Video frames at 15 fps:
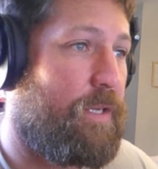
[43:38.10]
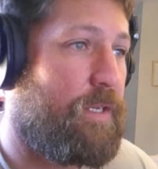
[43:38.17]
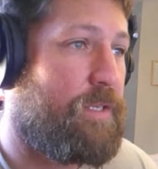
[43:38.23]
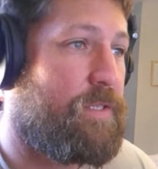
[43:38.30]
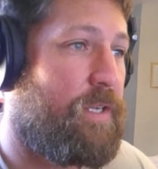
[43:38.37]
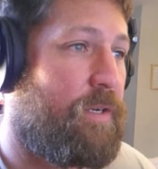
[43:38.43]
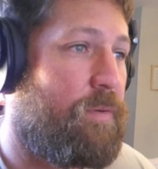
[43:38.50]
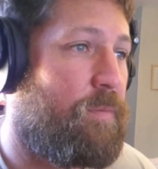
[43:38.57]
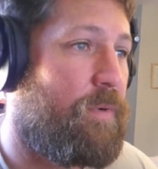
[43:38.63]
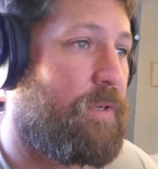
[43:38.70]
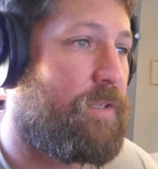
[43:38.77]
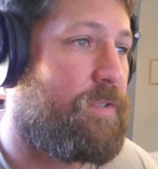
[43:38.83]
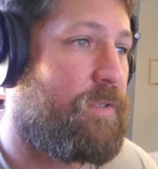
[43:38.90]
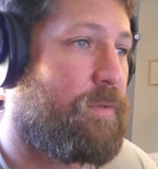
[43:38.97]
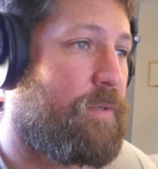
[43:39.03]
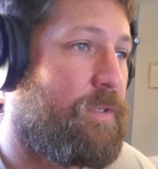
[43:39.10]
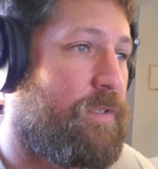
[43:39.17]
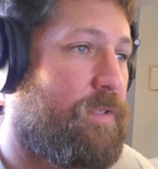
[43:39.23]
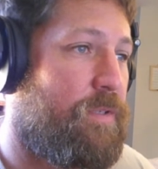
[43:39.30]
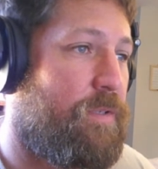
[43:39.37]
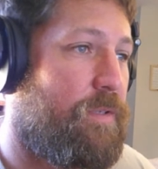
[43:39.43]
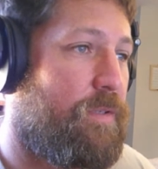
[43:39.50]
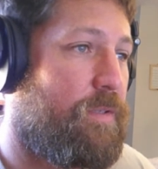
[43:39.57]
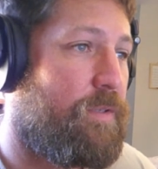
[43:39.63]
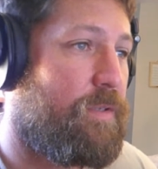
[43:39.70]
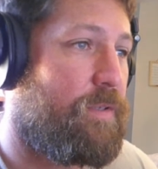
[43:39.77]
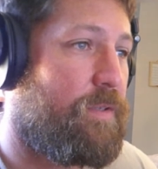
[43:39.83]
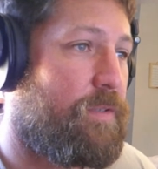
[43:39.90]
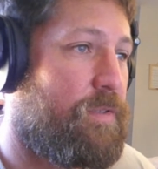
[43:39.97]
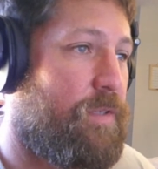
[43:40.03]
I don't want to do it.
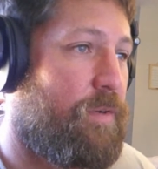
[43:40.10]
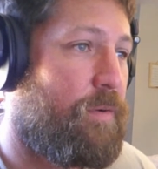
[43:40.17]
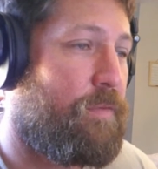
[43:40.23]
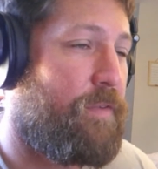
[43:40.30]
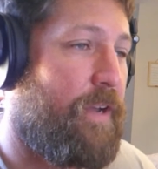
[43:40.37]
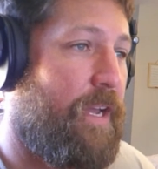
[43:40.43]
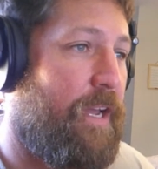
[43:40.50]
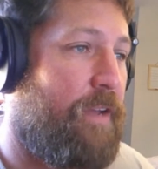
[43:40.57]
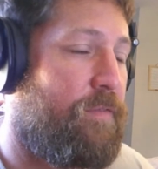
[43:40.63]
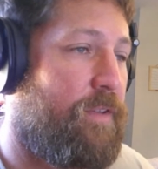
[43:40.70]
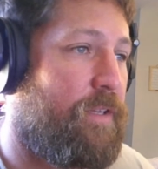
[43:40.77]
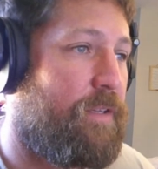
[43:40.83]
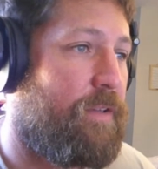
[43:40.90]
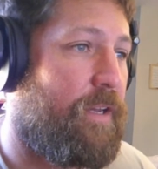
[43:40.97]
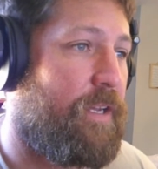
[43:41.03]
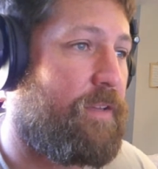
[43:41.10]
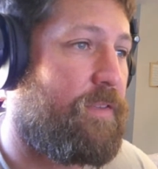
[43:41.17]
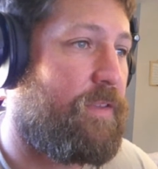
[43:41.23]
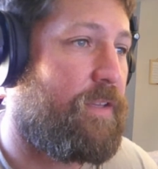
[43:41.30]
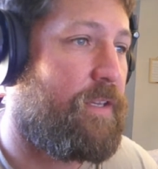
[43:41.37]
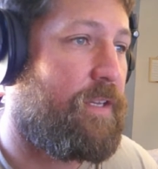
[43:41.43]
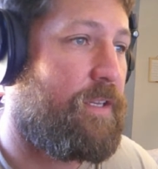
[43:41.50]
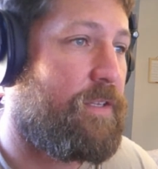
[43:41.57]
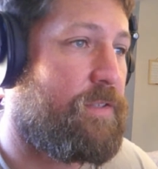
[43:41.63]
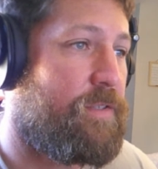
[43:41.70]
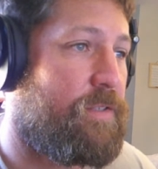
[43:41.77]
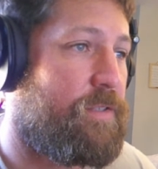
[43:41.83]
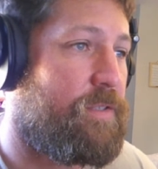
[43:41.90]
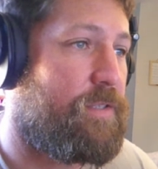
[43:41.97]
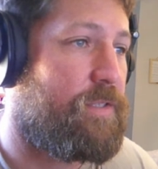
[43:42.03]
So if I have it like
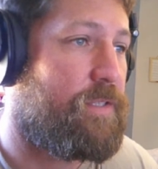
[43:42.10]
this,